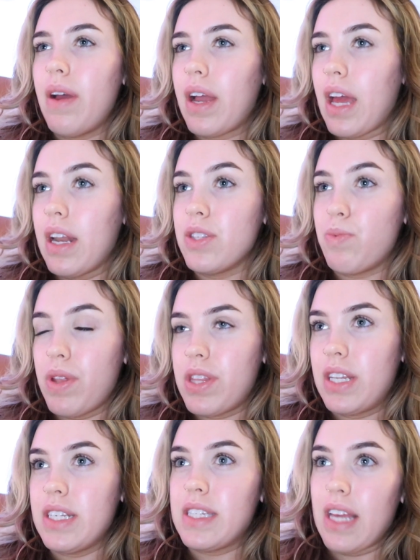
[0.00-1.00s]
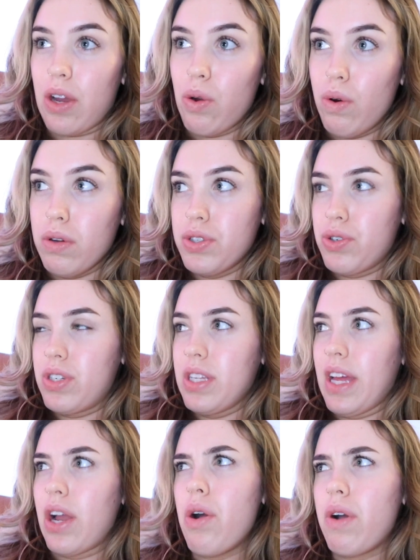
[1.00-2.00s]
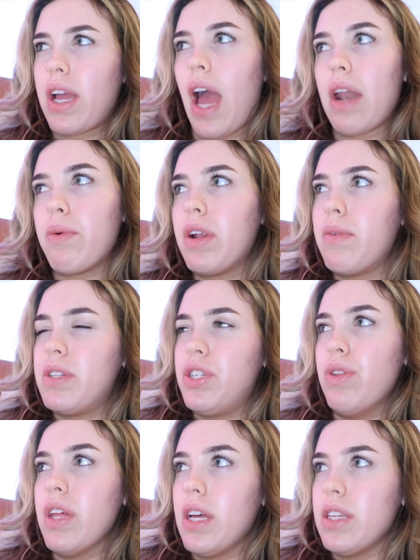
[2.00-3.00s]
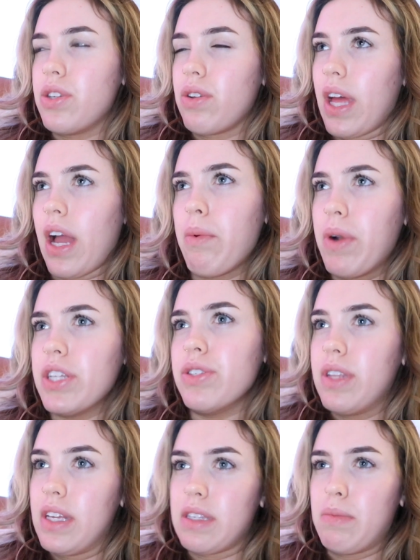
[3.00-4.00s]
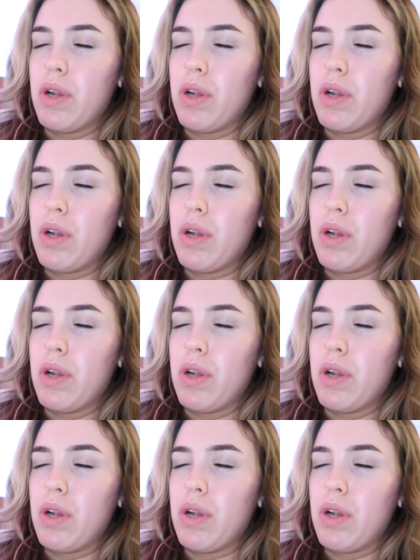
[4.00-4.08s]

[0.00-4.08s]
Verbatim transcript: again, it's one thing to set goals or to like, oh, I kind of want to do this or like I want to do this.